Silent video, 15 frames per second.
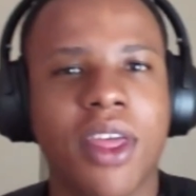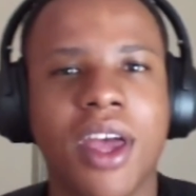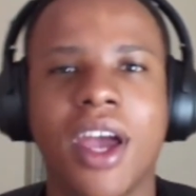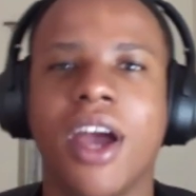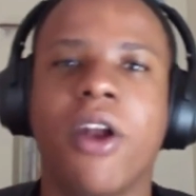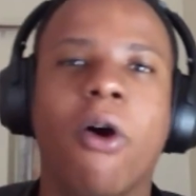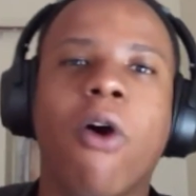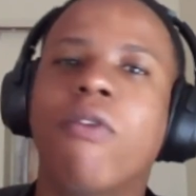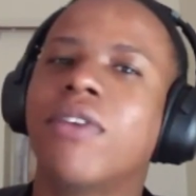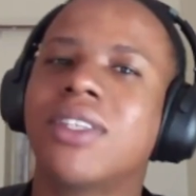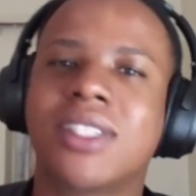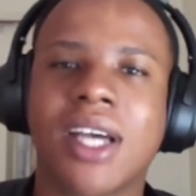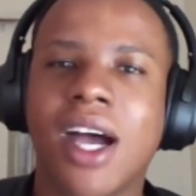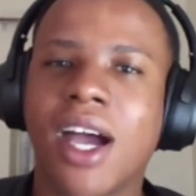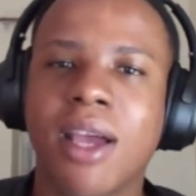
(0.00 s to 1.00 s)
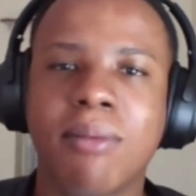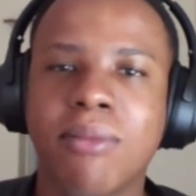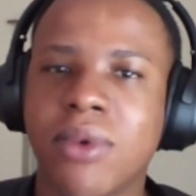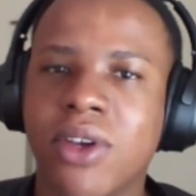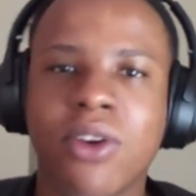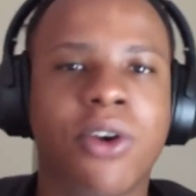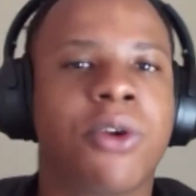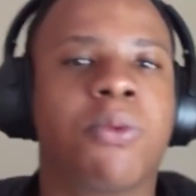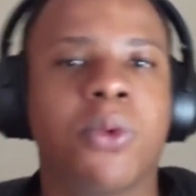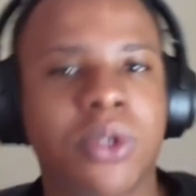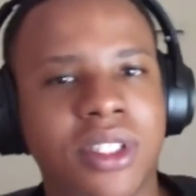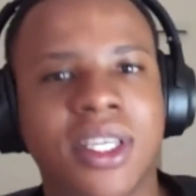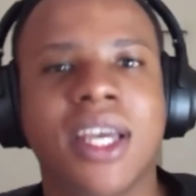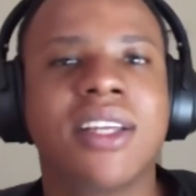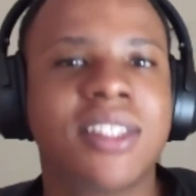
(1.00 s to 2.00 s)
And over time, it will
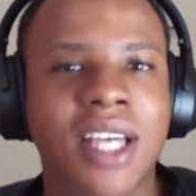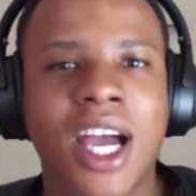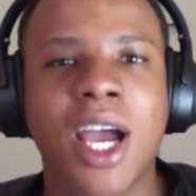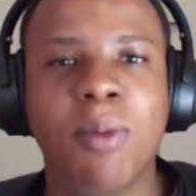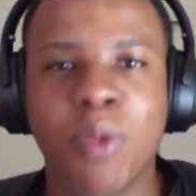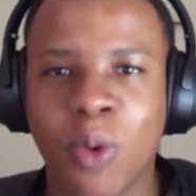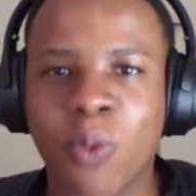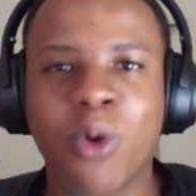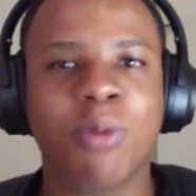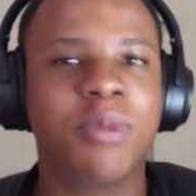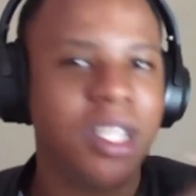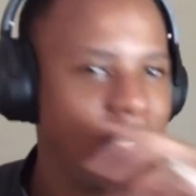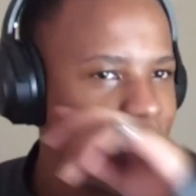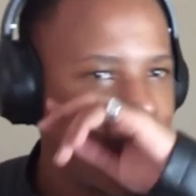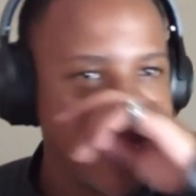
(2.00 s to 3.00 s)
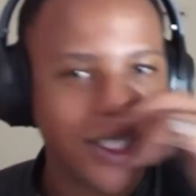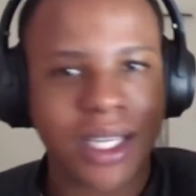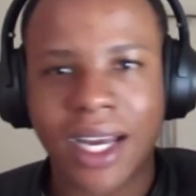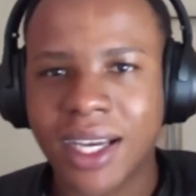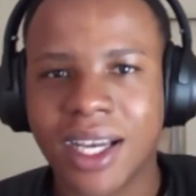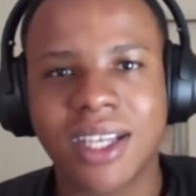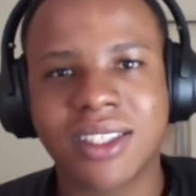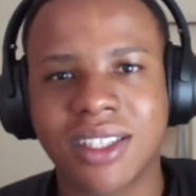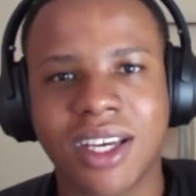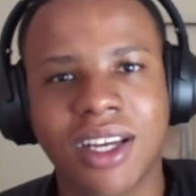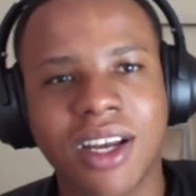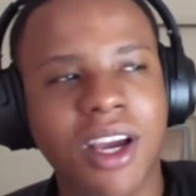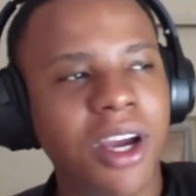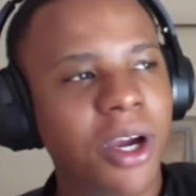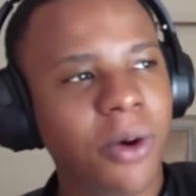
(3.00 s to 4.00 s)
take time. There will be days, like I said,
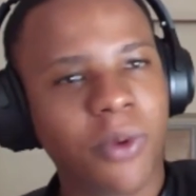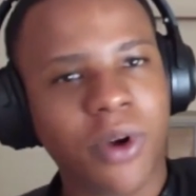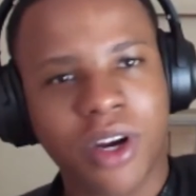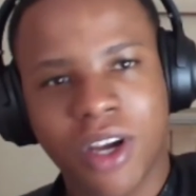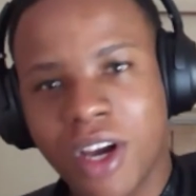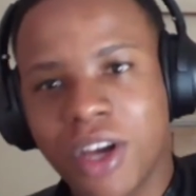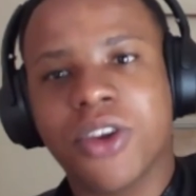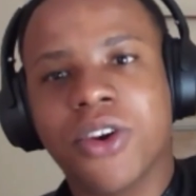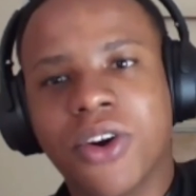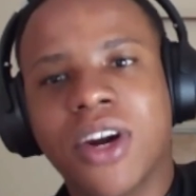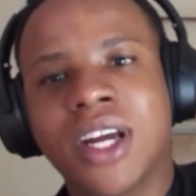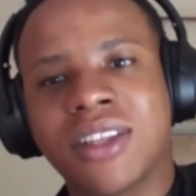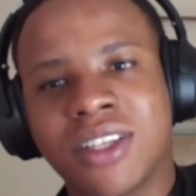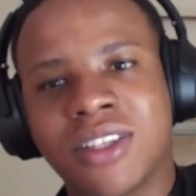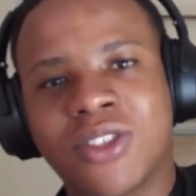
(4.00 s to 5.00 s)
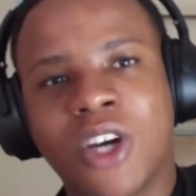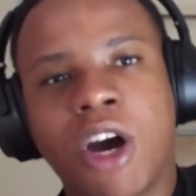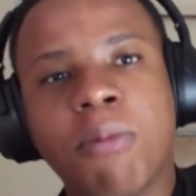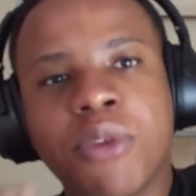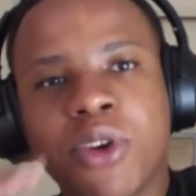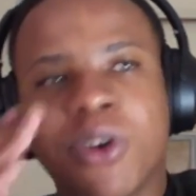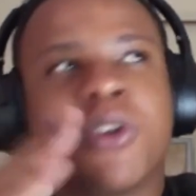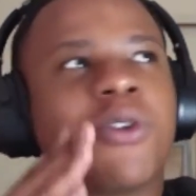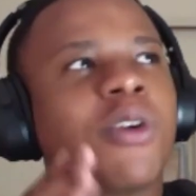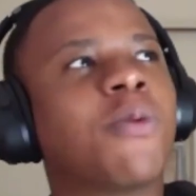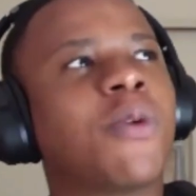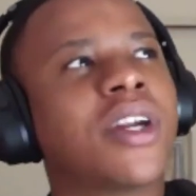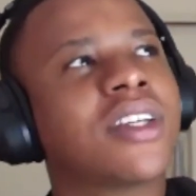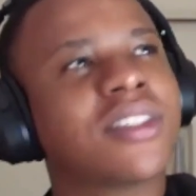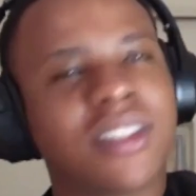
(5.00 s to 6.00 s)
where you're at the top, you're doing what
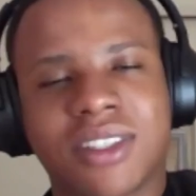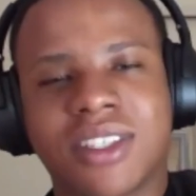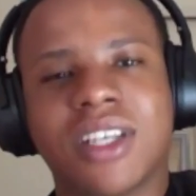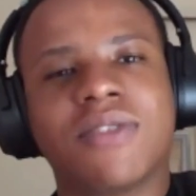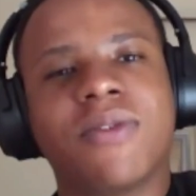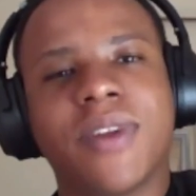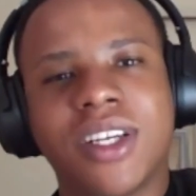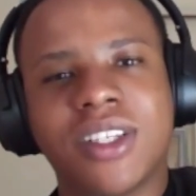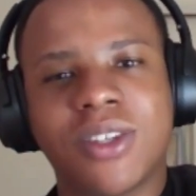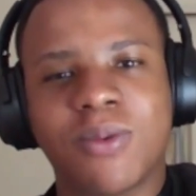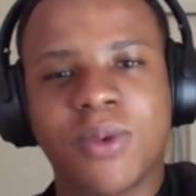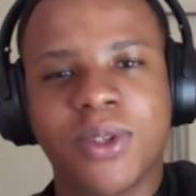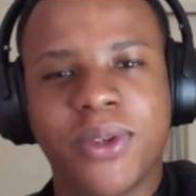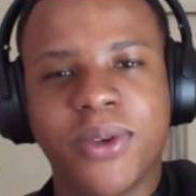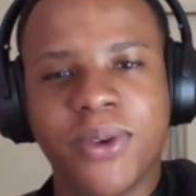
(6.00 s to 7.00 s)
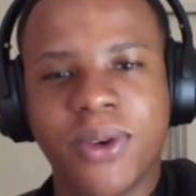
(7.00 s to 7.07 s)
a successful agent will do.